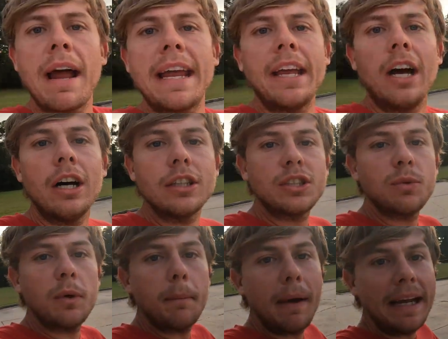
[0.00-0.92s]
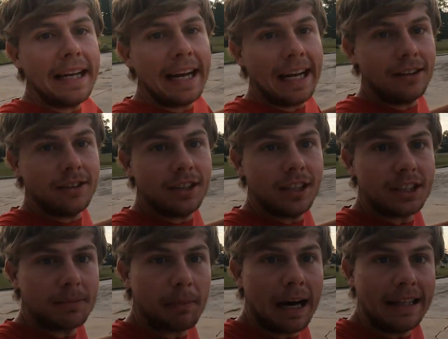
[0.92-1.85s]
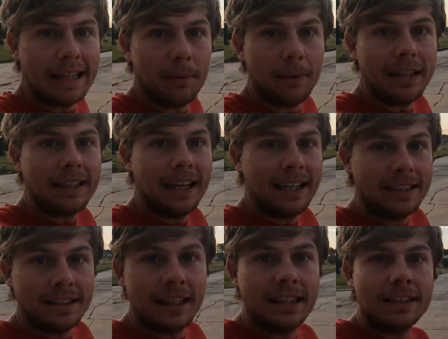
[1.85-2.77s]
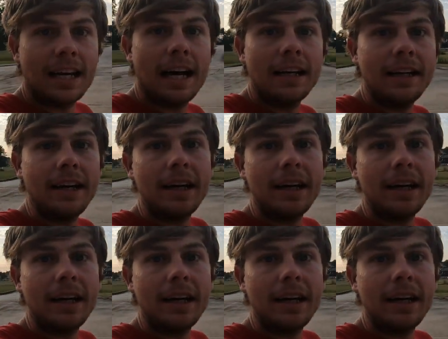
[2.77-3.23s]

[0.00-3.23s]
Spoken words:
right, y'all, so we made it out to the spot that we test that's kind of